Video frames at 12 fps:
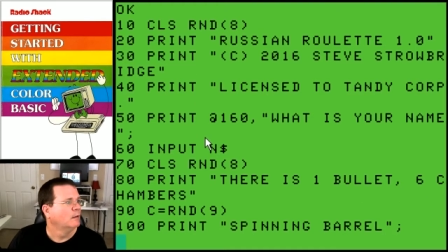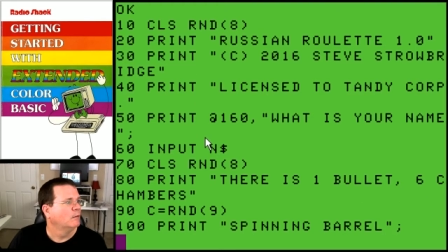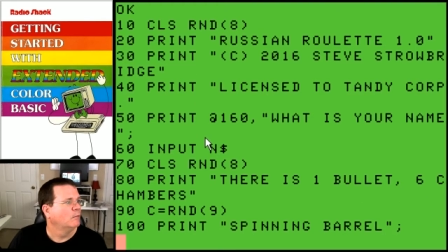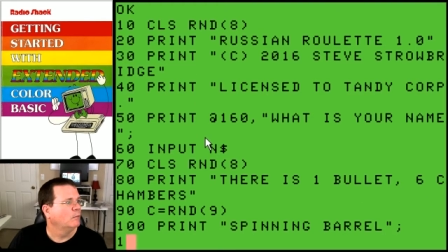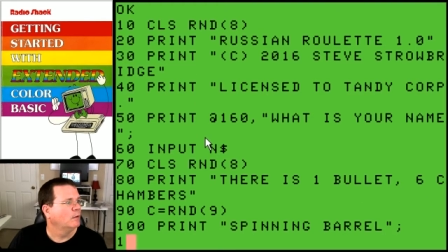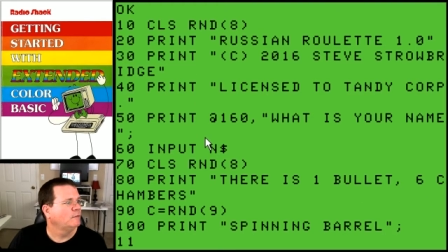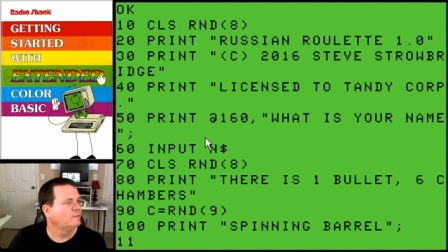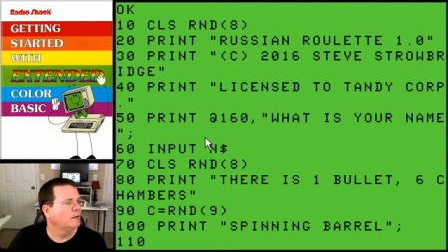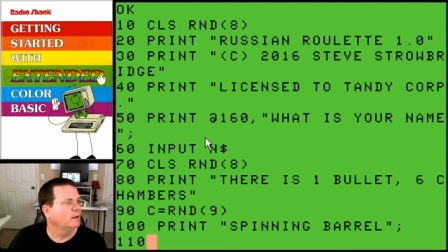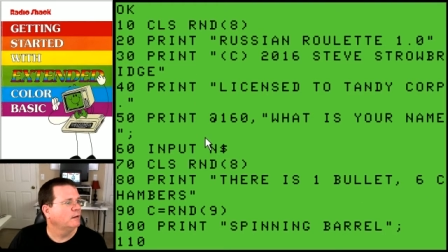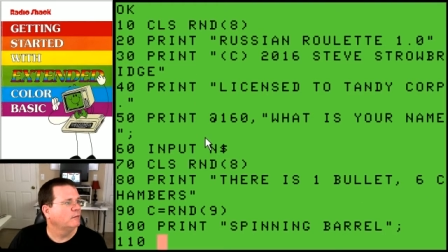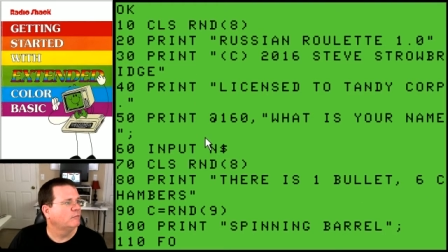
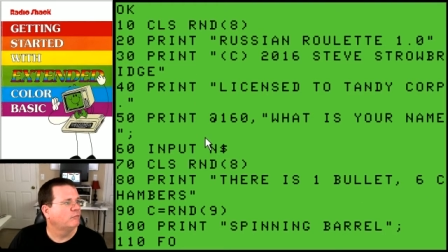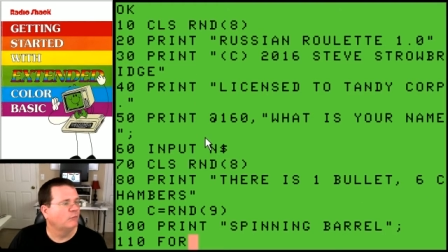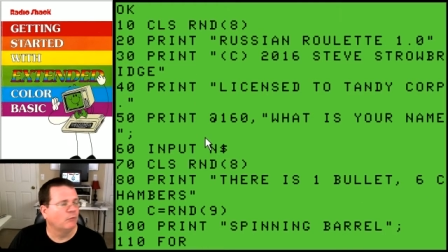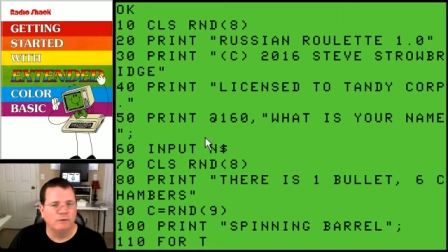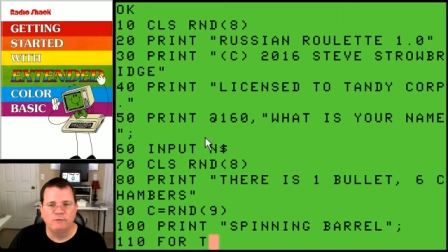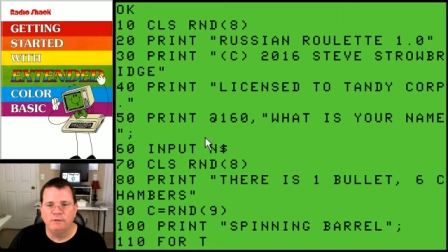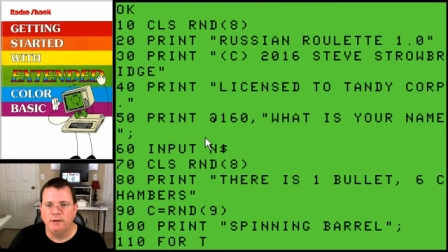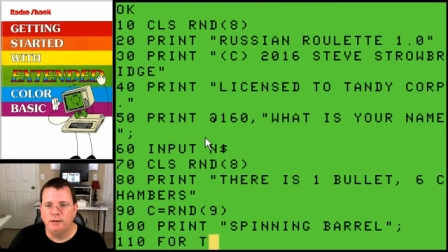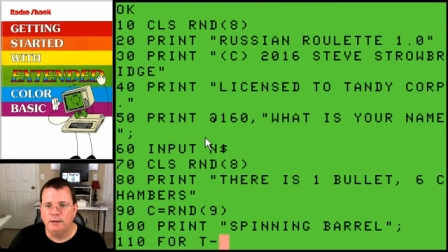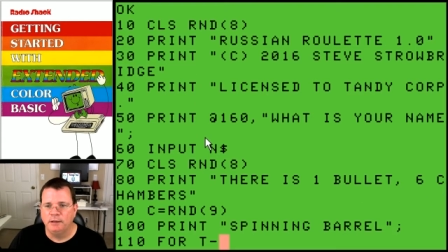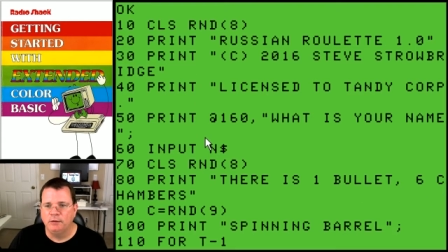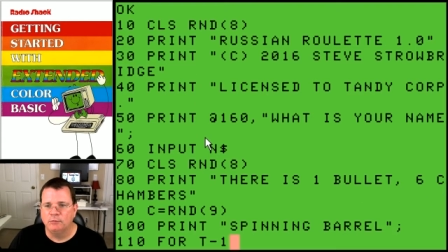110 for
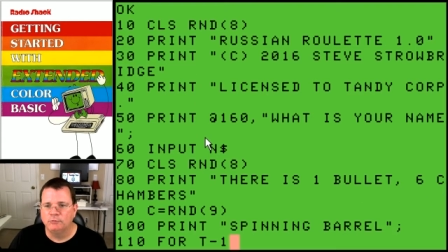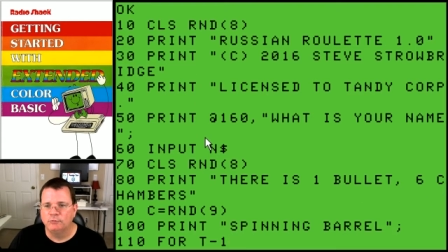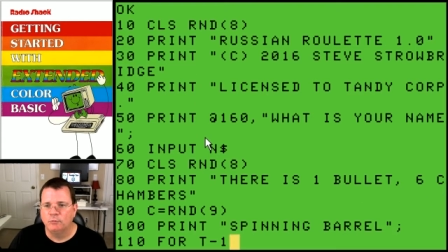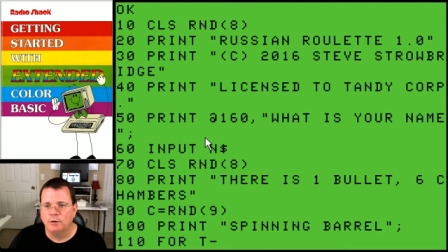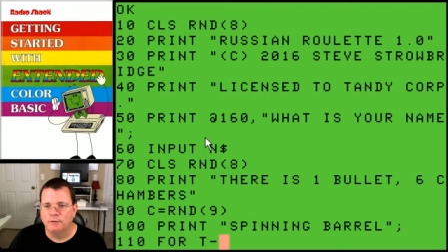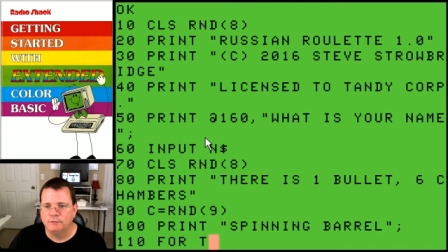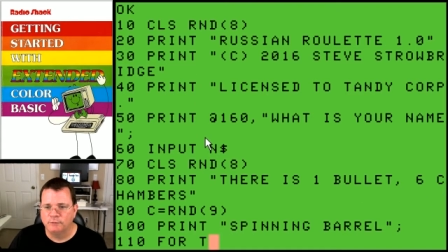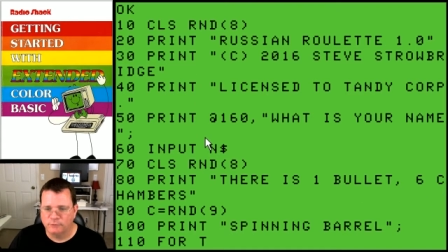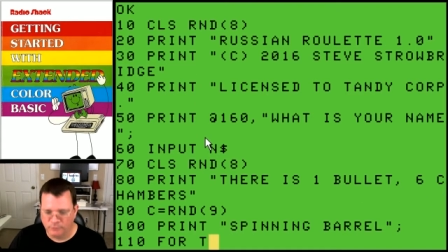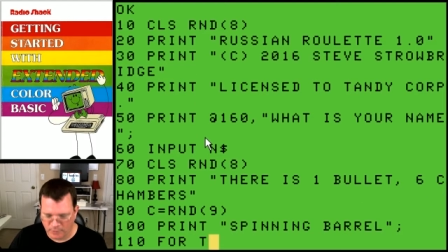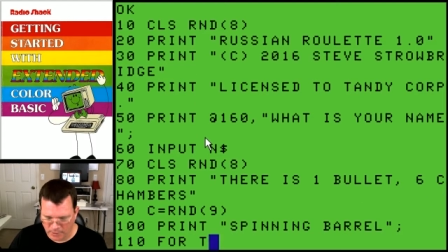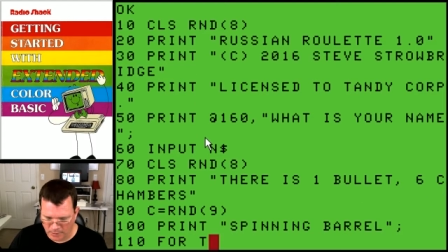t equals 1 to
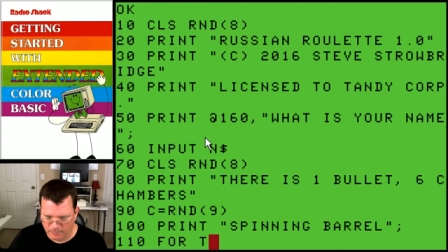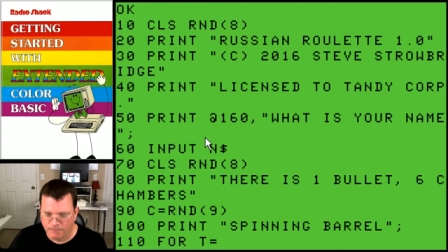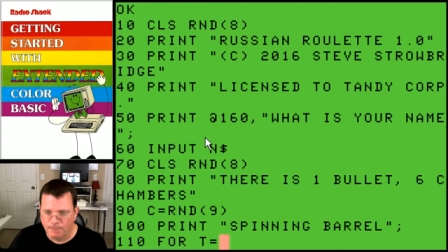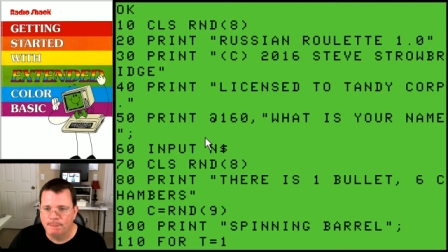c